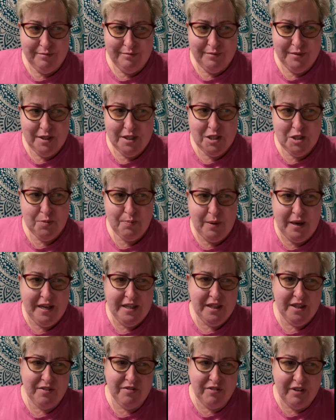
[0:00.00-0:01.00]

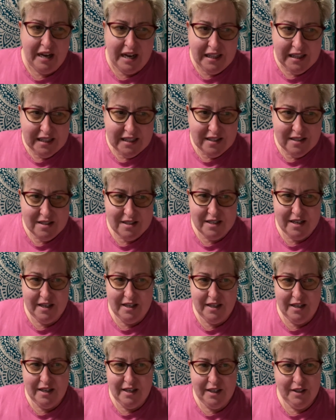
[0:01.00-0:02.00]
Despite the violence
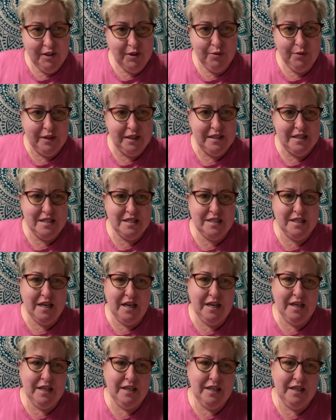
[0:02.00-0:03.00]
and ignorance
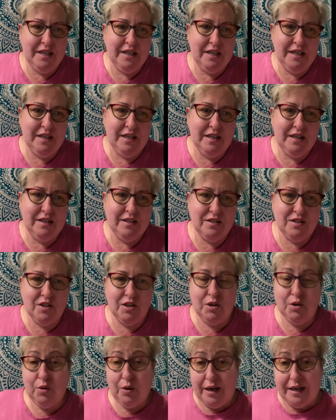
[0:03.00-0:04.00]
done to
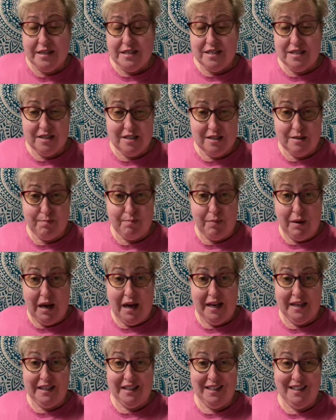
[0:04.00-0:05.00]
Christ's
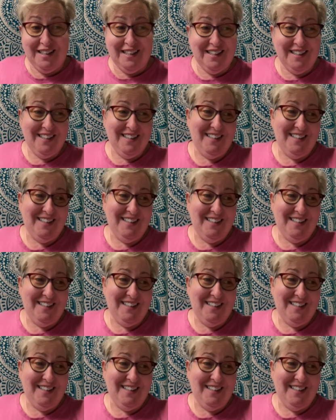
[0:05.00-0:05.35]
body,